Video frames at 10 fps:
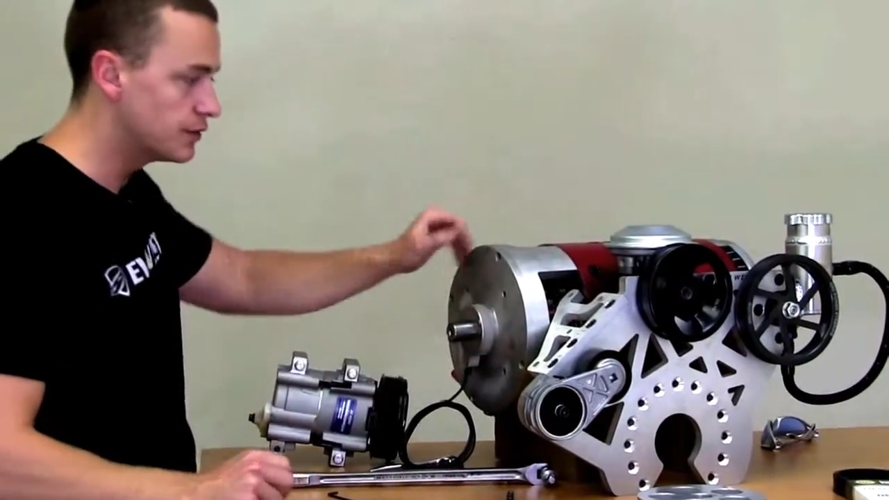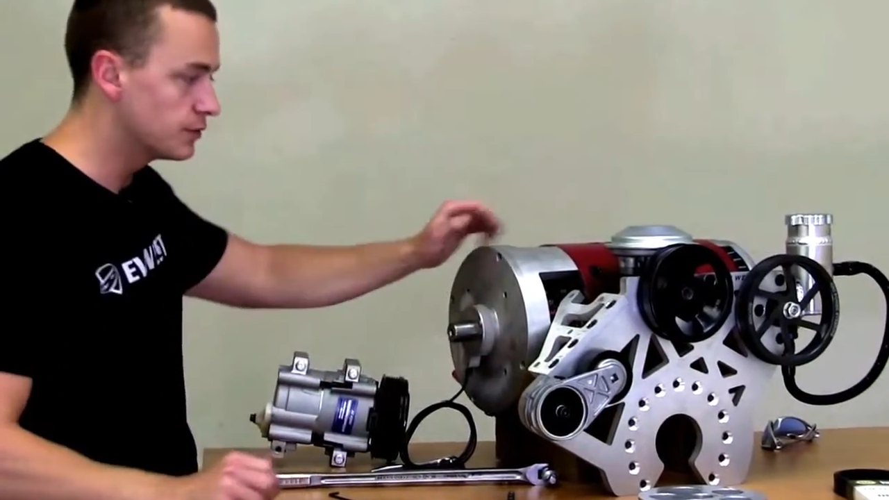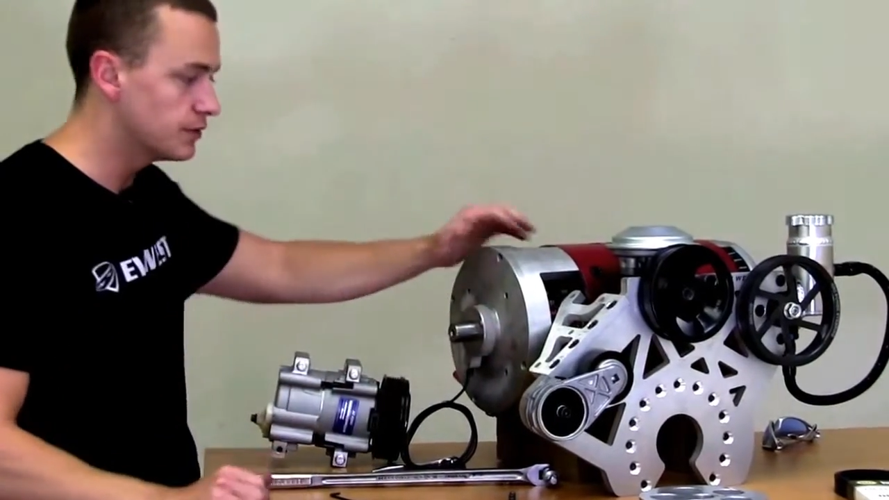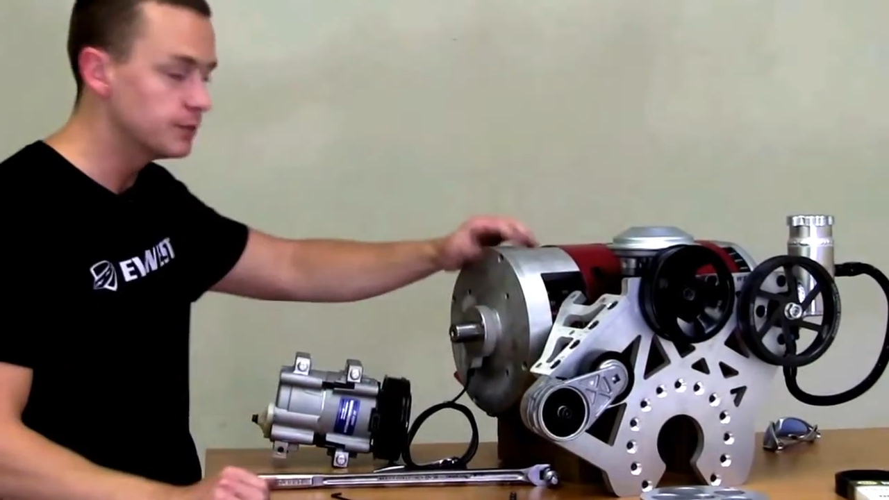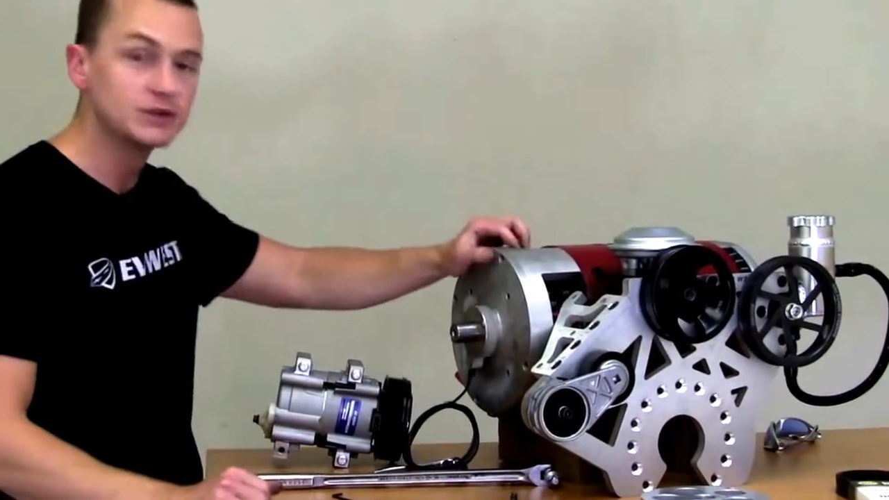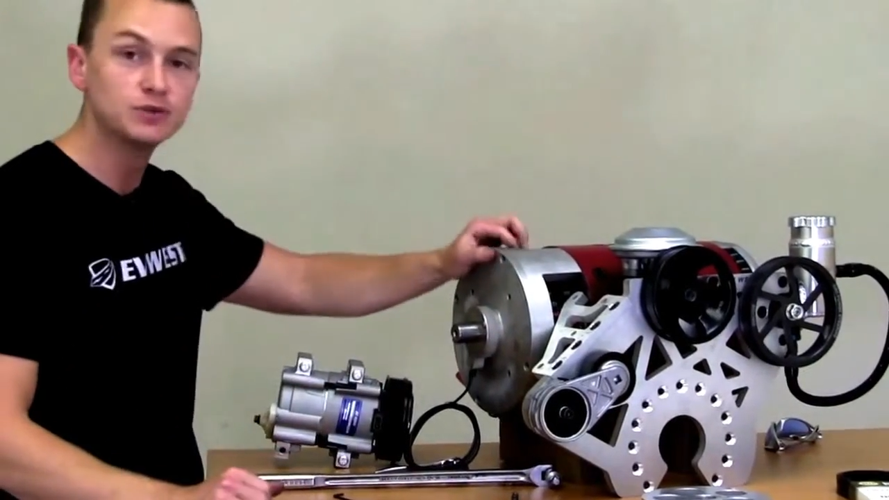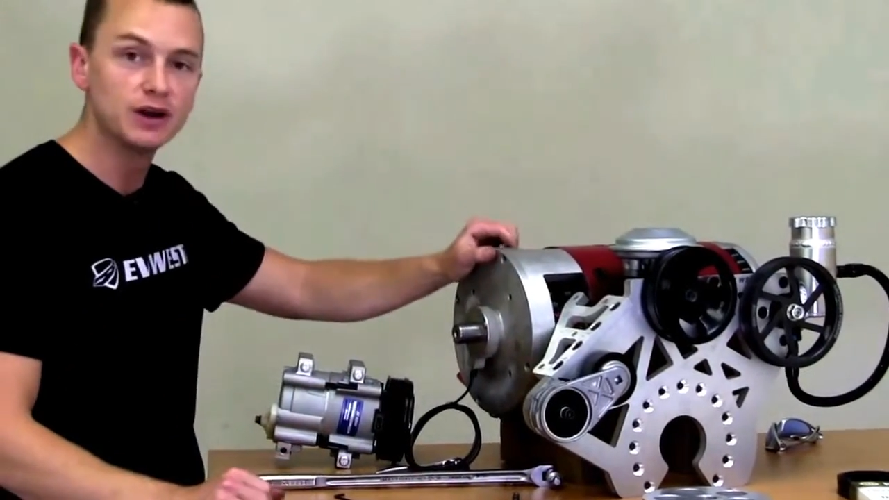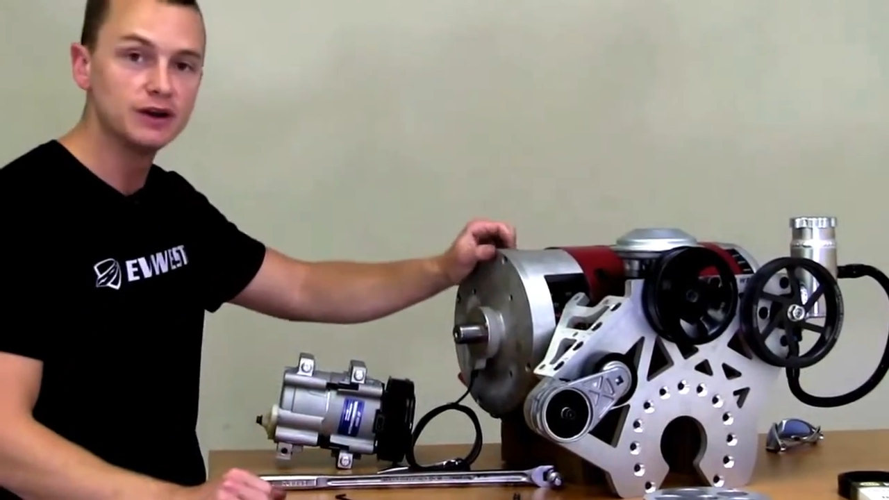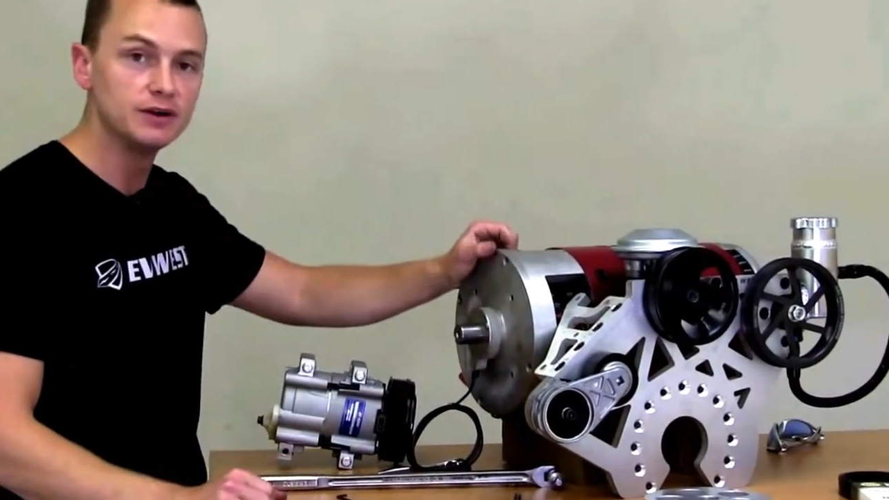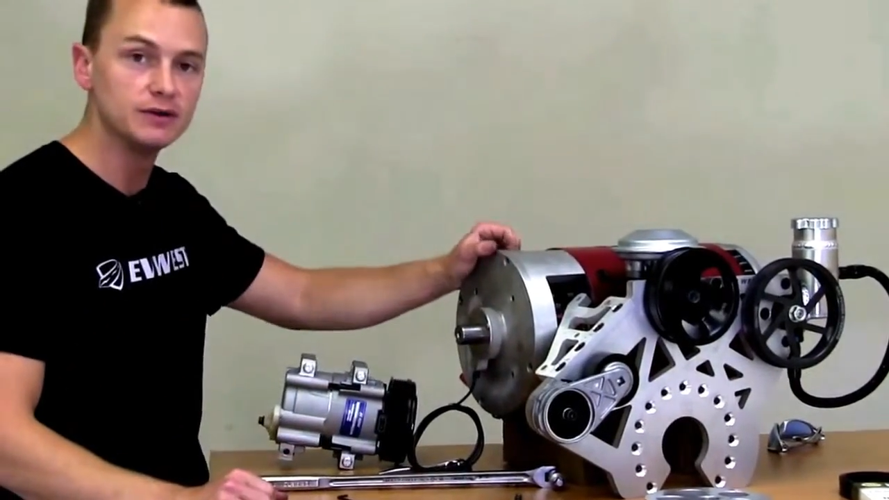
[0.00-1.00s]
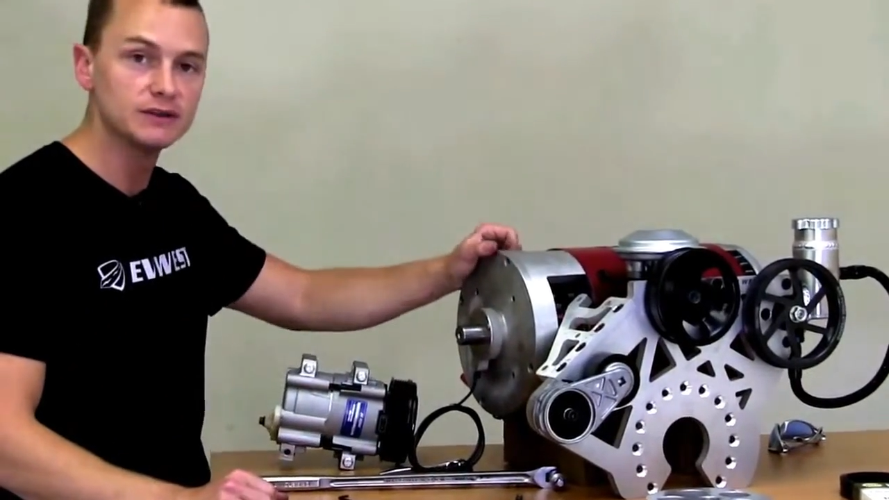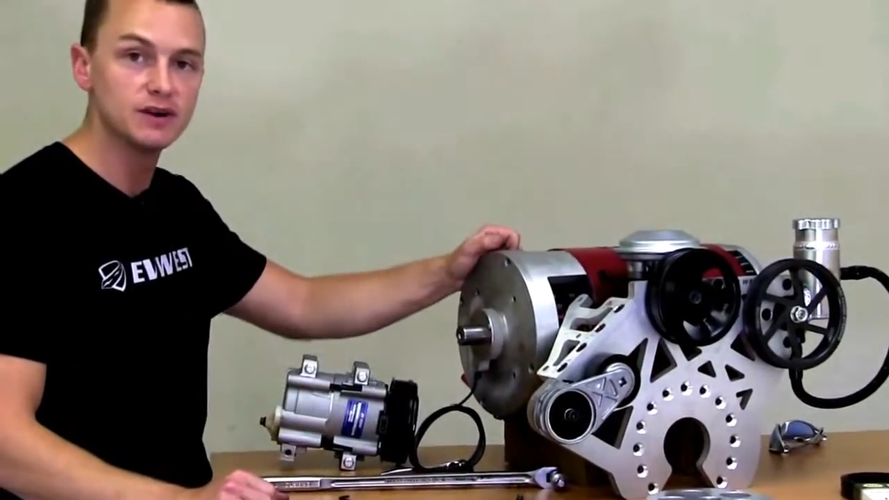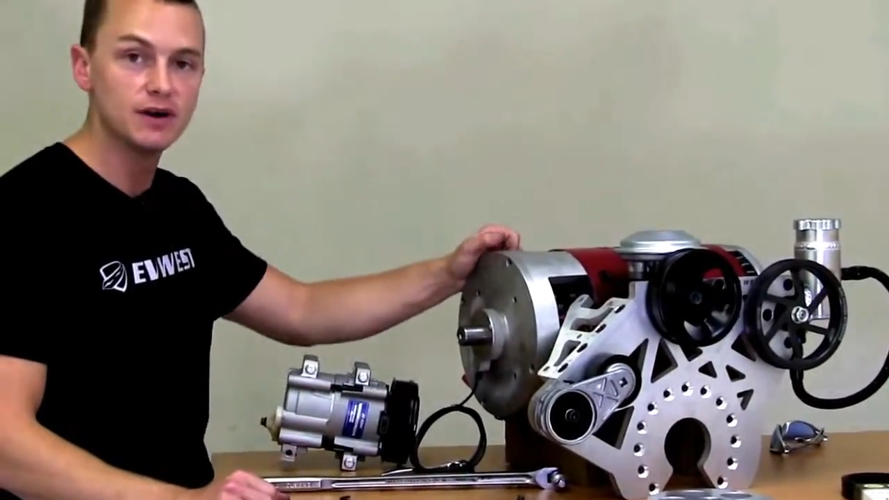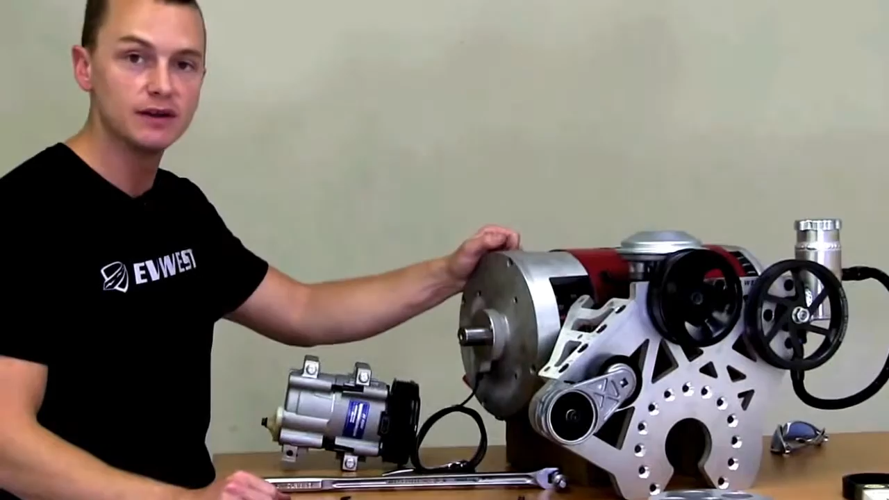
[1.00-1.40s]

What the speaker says: we're pretty much ready to install